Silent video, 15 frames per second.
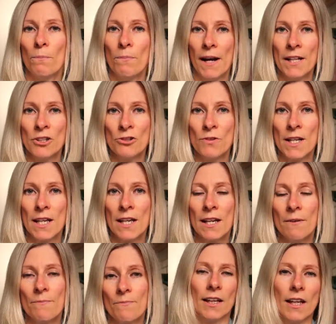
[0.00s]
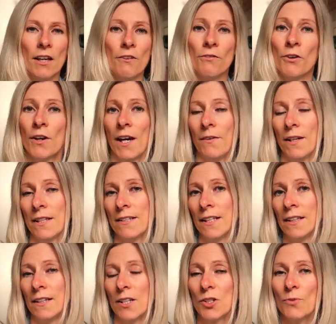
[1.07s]
pantry. If you haven't
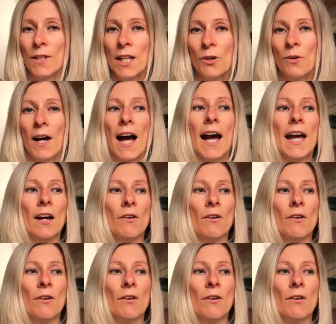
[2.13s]
seen this video, I